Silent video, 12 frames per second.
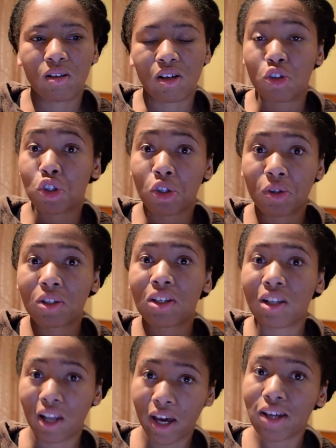in
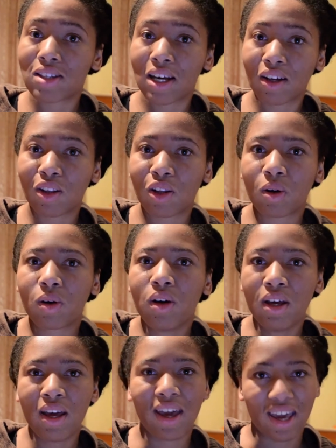short, liked Outlaw,
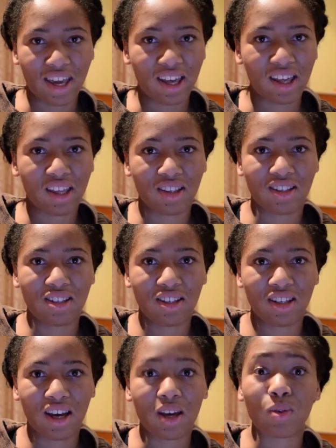and
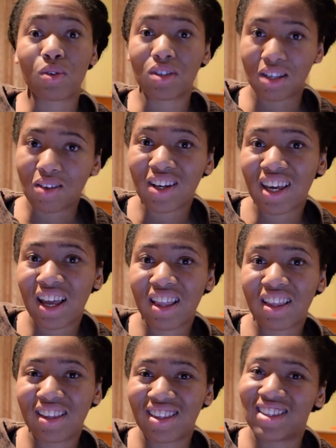I will see you
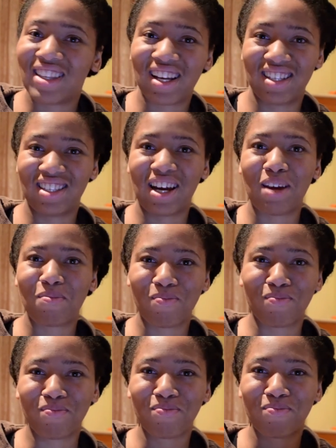again next time.
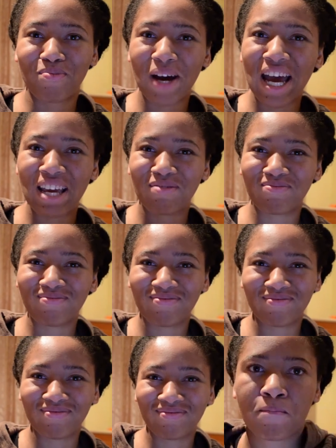Bye!
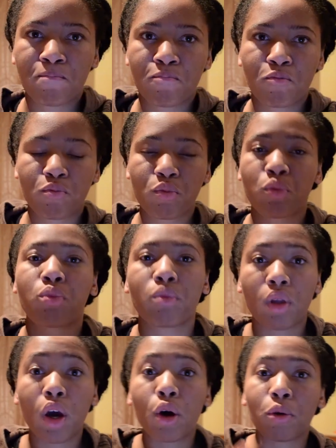
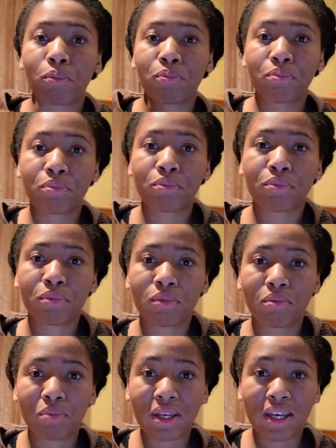Oh,
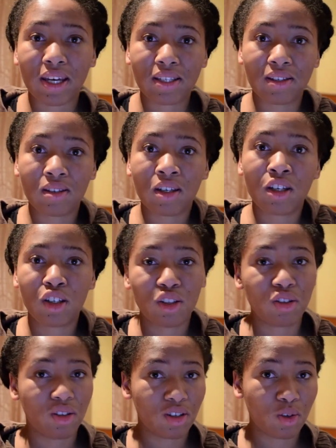P.S.
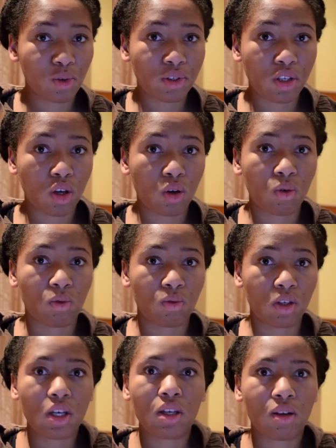You can also
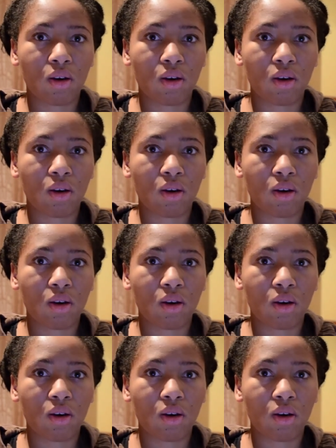read